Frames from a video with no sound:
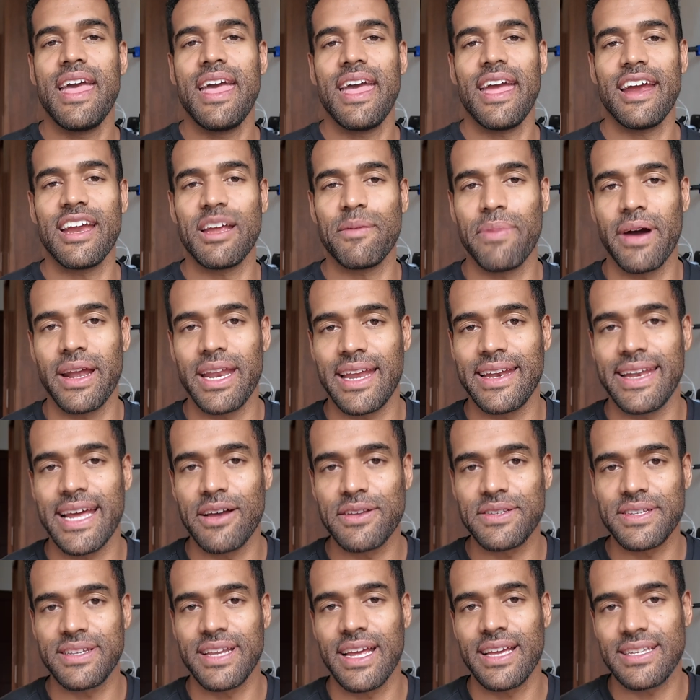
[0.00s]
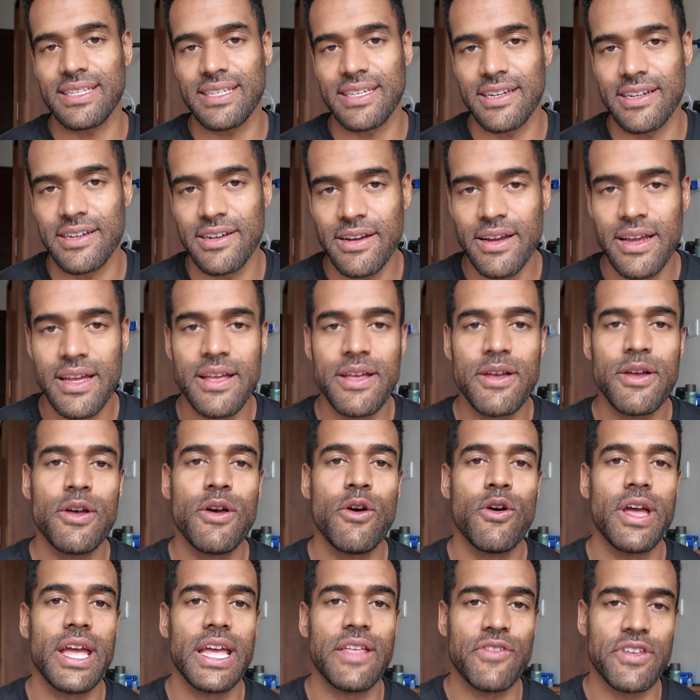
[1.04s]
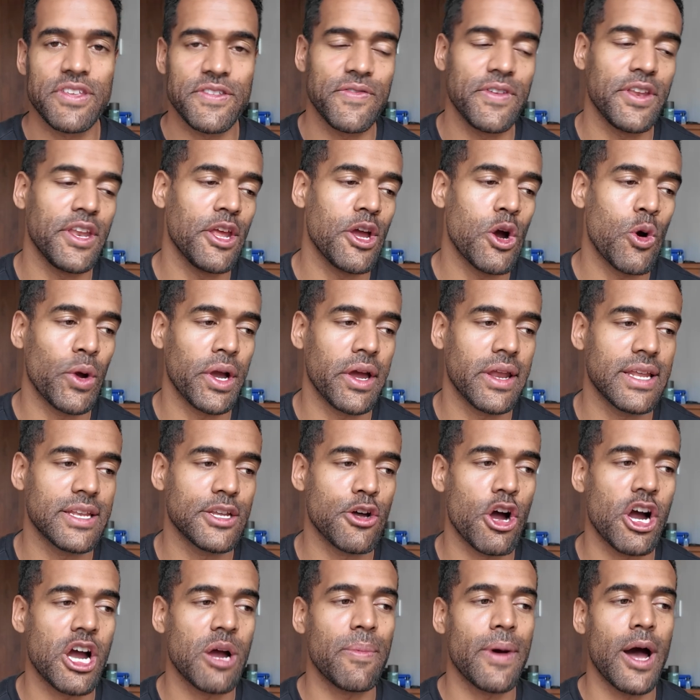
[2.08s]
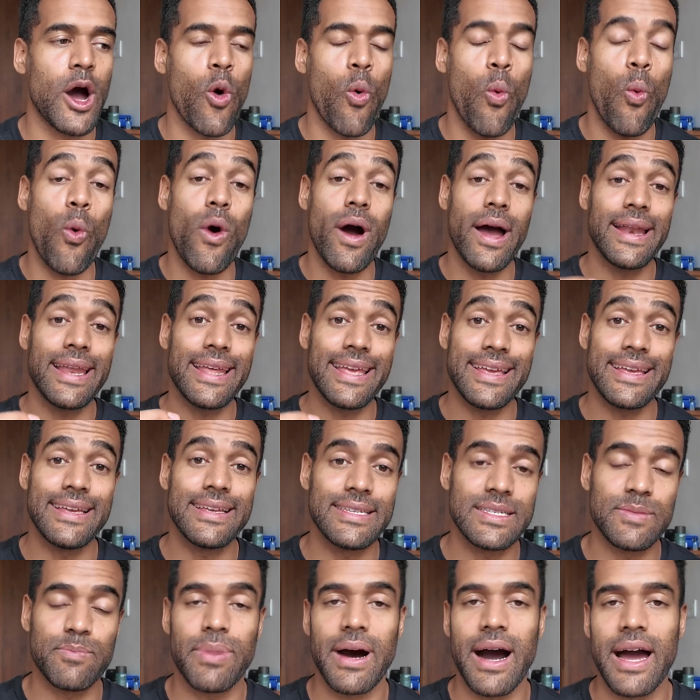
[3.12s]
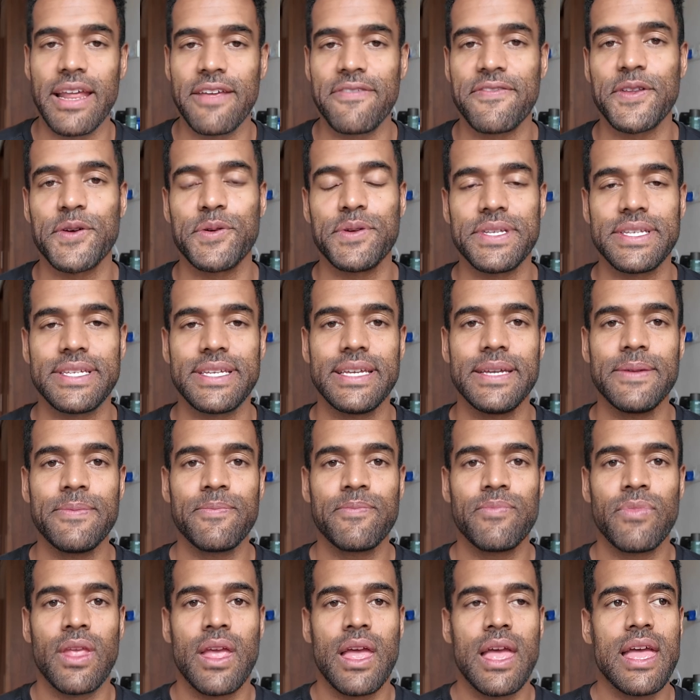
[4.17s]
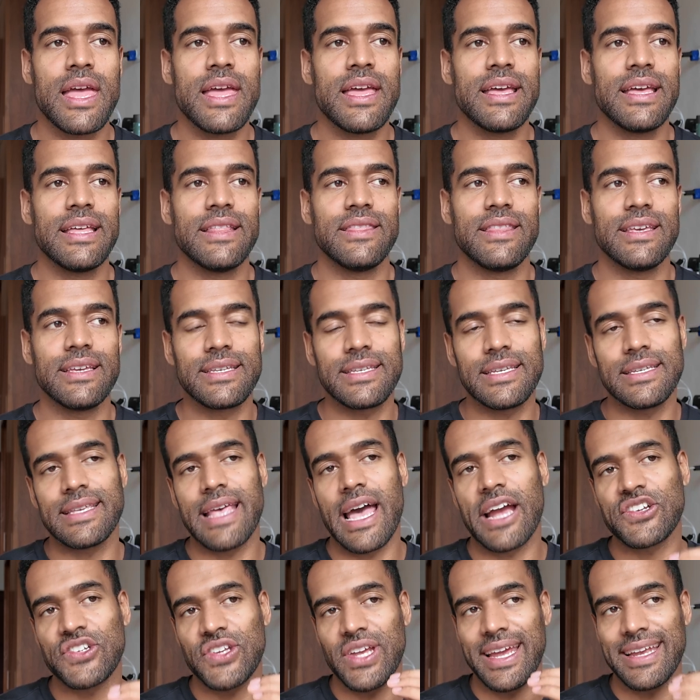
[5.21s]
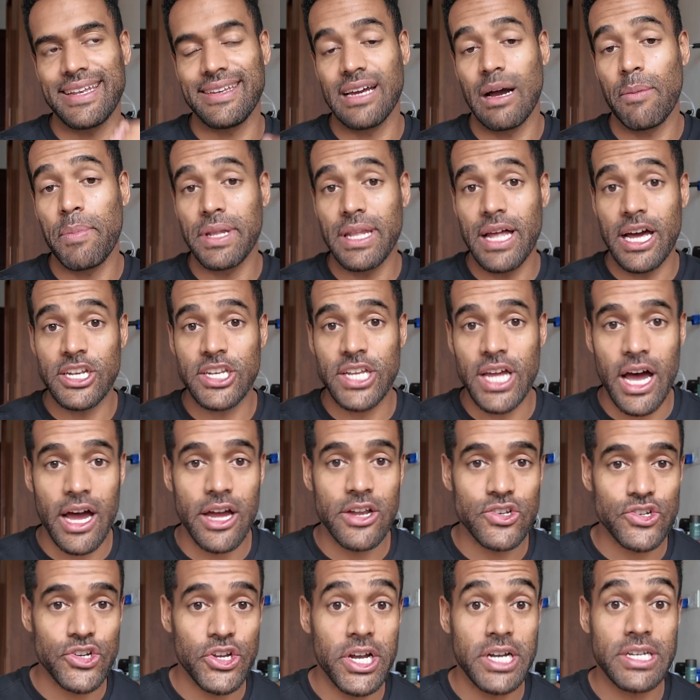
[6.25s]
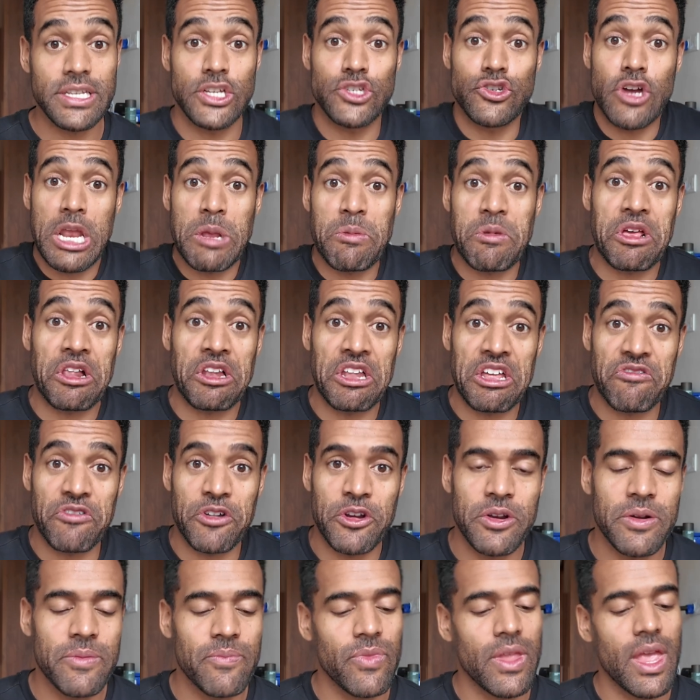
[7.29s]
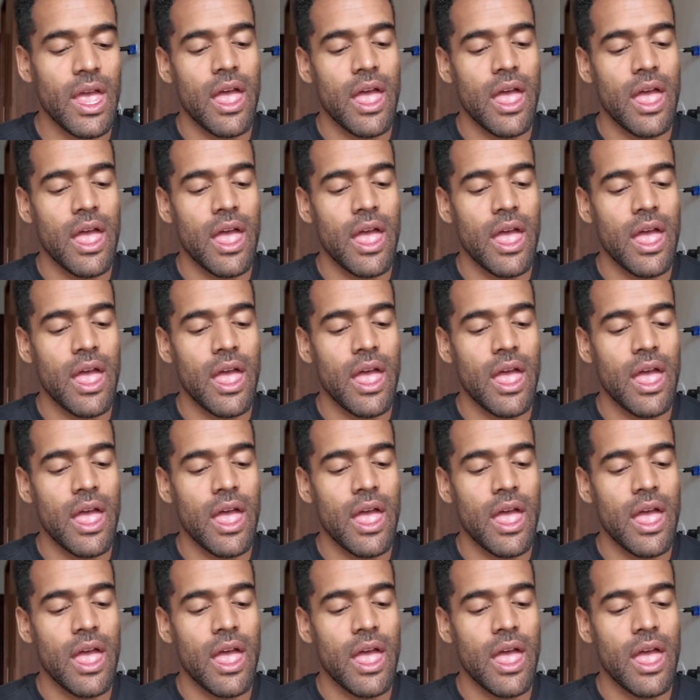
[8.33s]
Hey everybody, Dowson S here. In this video, we're going to talk about what is body fluency. This is actually a double entendre because I try to be clever.